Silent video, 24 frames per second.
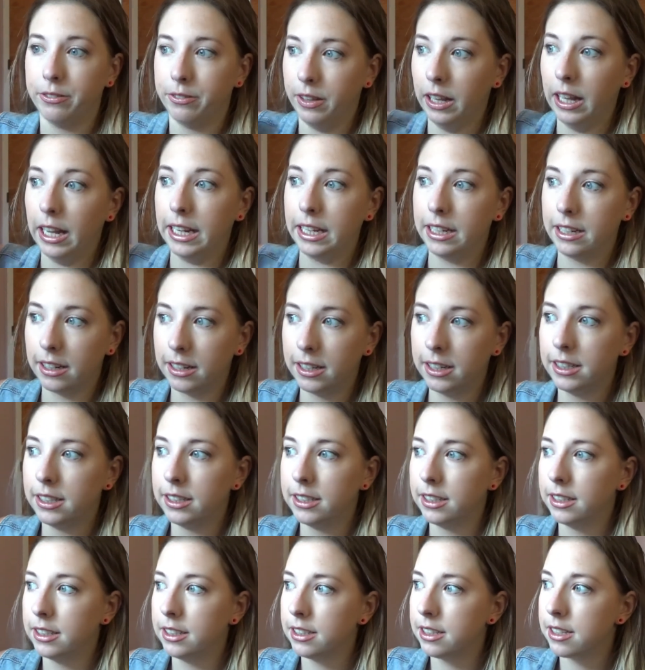Like
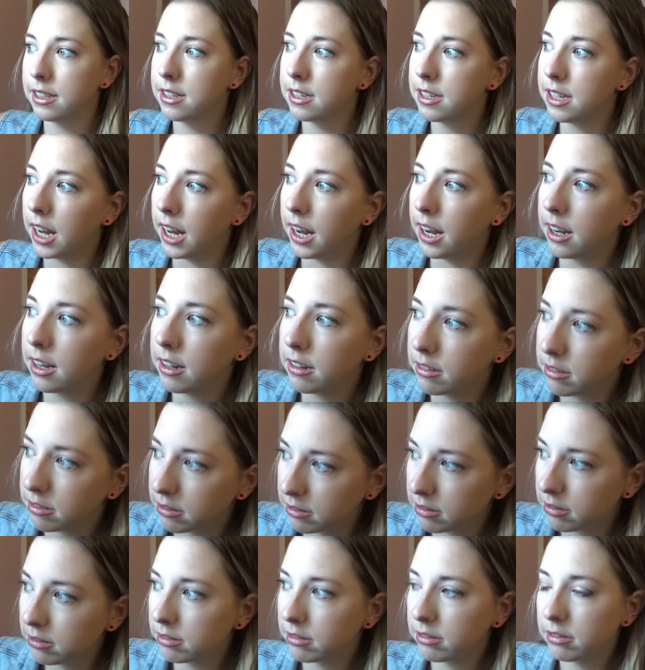stay
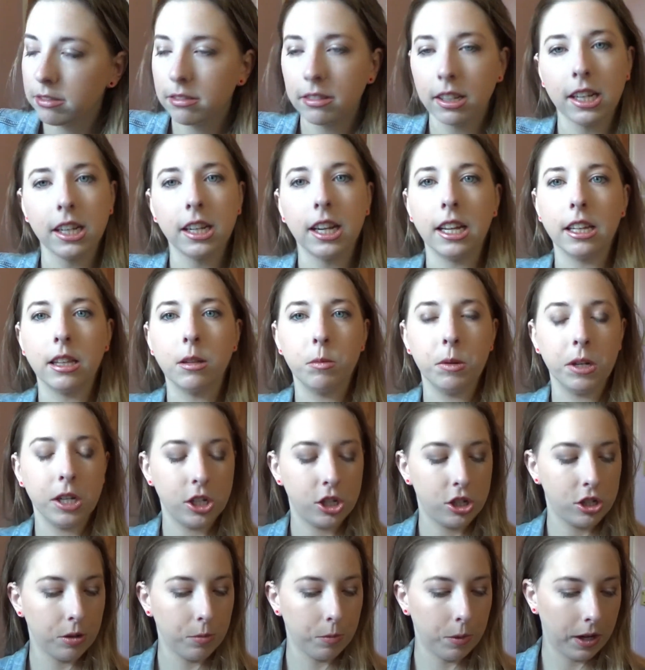at the beach
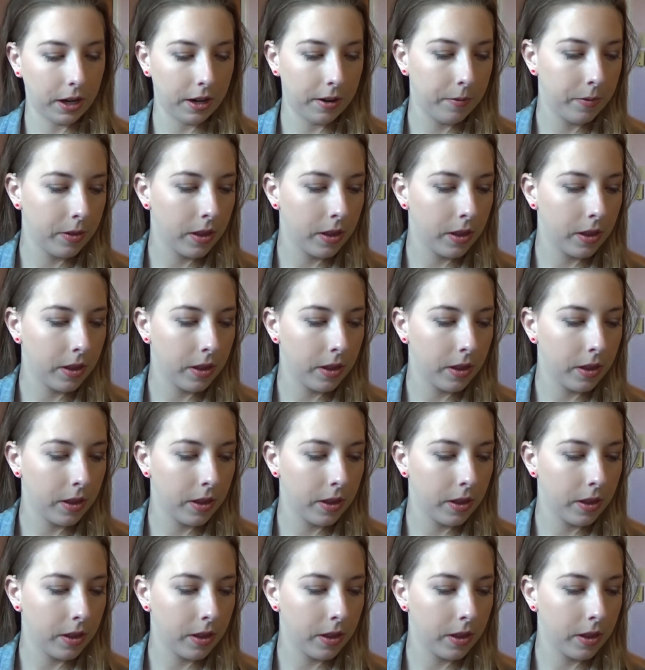somewhere.